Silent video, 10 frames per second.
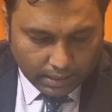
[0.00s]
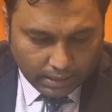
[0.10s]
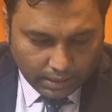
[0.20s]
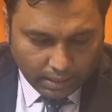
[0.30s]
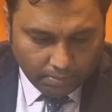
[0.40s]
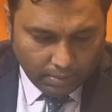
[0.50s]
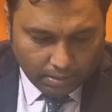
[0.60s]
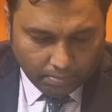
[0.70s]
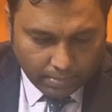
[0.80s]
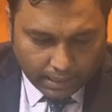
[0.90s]
DM
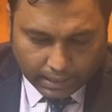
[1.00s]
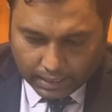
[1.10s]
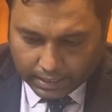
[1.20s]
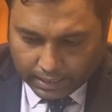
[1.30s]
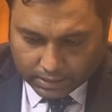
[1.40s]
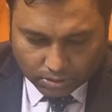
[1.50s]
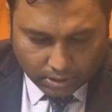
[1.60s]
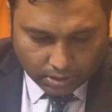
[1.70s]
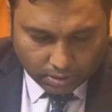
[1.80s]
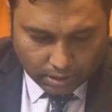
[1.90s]
Medical
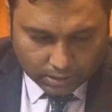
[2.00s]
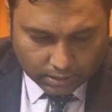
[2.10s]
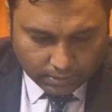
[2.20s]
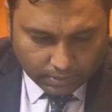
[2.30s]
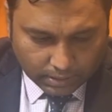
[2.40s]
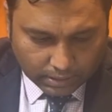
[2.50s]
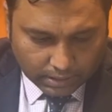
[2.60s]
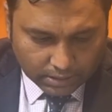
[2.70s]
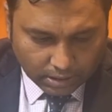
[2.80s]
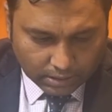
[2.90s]
Gastroenterology.
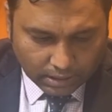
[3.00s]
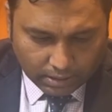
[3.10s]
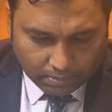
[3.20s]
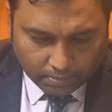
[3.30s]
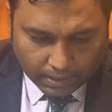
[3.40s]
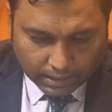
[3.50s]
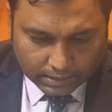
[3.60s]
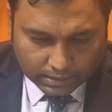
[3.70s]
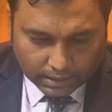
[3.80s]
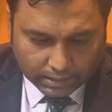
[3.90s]
These are the
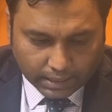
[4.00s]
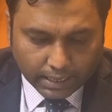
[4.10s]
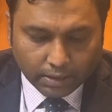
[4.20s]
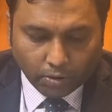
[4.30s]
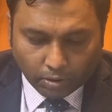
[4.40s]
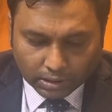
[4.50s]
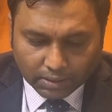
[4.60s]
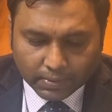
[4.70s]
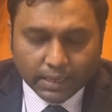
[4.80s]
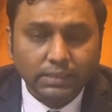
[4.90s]
branches are there, and all
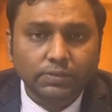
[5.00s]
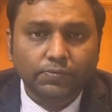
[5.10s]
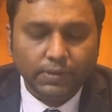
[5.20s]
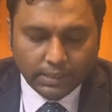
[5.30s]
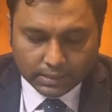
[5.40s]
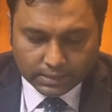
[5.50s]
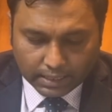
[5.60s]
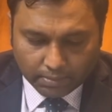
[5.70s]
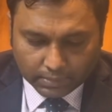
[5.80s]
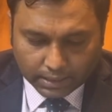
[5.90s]
the branch fee is
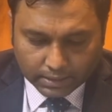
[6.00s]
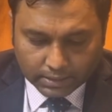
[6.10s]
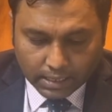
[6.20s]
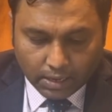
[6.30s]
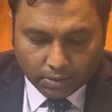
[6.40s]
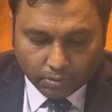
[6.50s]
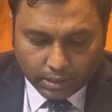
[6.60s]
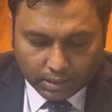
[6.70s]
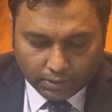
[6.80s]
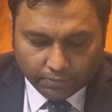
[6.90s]
same, that is
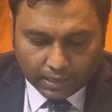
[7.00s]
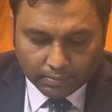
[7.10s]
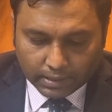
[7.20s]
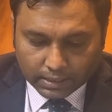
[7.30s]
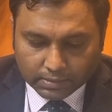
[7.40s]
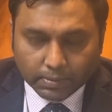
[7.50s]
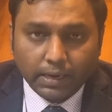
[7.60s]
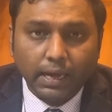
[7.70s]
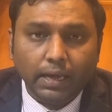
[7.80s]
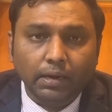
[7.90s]
25 lakhs
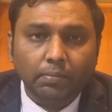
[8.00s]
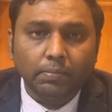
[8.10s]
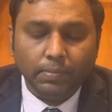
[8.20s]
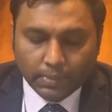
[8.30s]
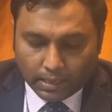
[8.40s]
per annum.